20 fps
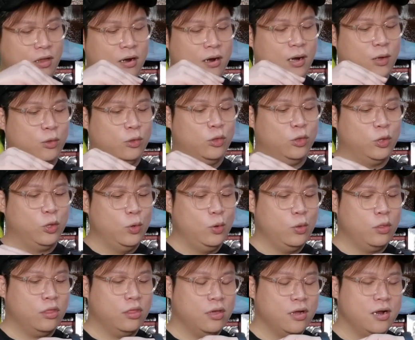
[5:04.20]
around
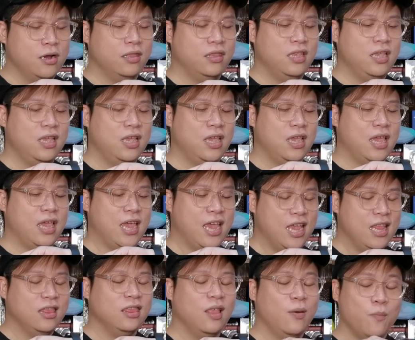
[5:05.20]
2:30
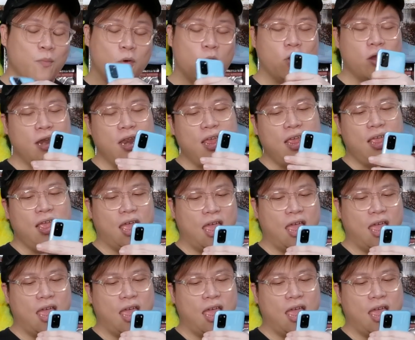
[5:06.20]
in the morning